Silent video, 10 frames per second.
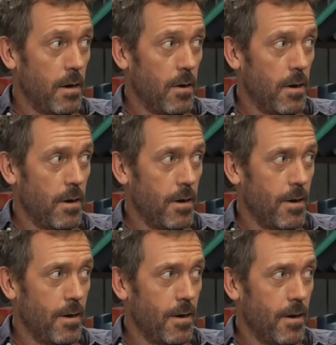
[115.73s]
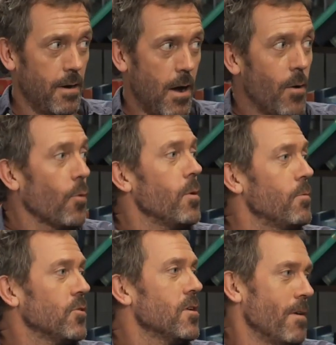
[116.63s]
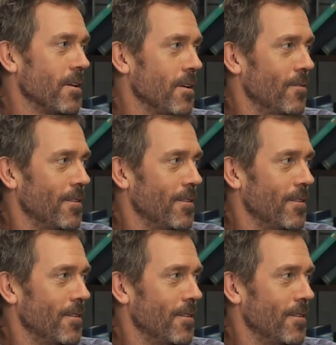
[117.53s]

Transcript: a moment. I, uh, the, oh, I thought we were talking about you.